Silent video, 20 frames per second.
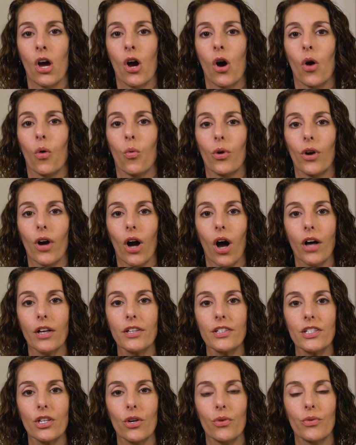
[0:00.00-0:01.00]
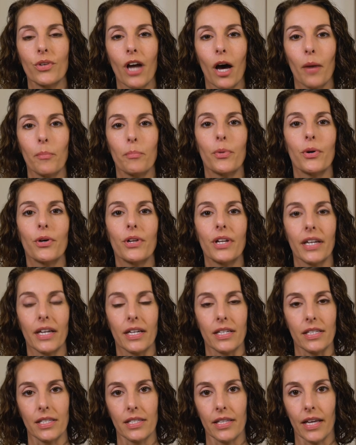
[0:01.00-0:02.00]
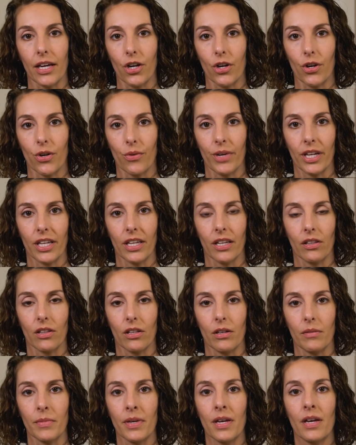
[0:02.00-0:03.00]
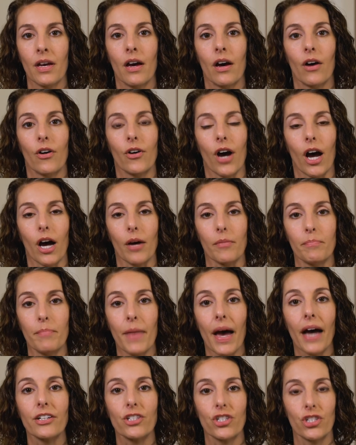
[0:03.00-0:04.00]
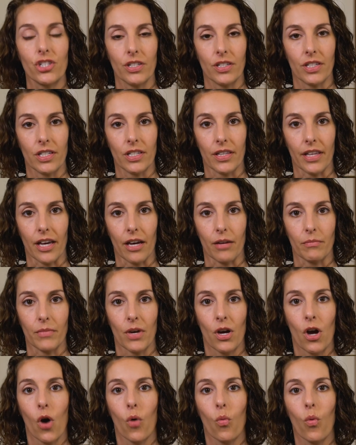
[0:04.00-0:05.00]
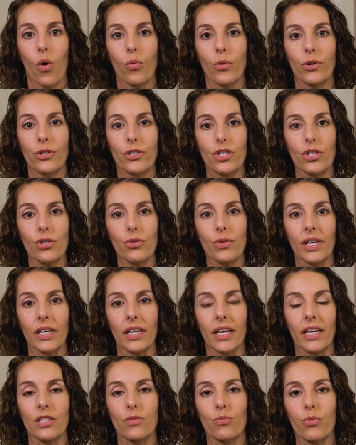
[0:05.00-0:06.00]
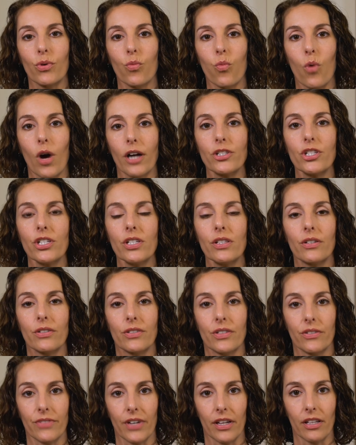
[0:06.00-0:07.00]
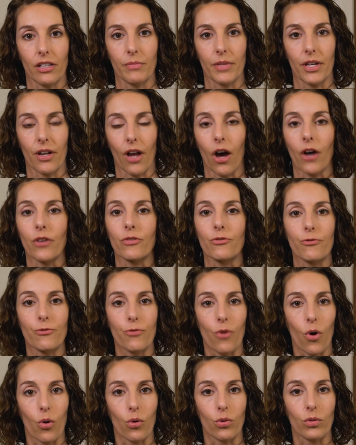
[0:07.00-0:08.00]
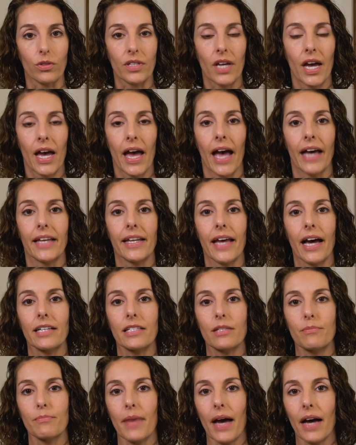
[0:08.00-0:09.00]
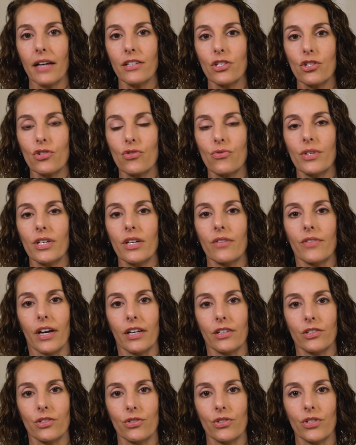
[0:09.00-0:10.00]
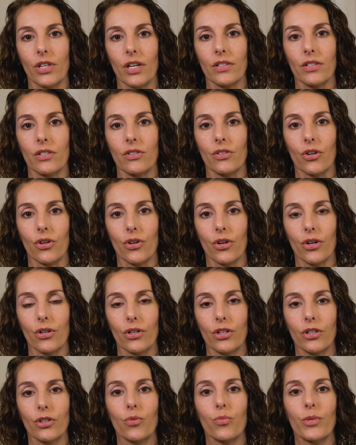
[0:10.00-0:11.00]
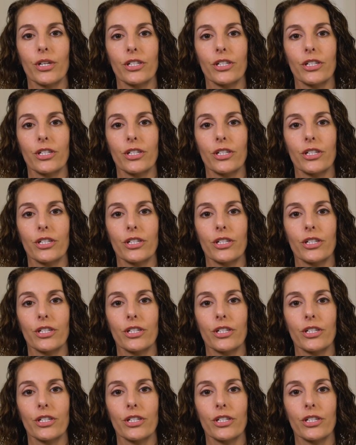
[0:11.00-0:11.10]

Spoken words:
We're also not putting a set curriculum matched to them. What we're doing is we're watching their development unfold, and as mastery of exercises occur, we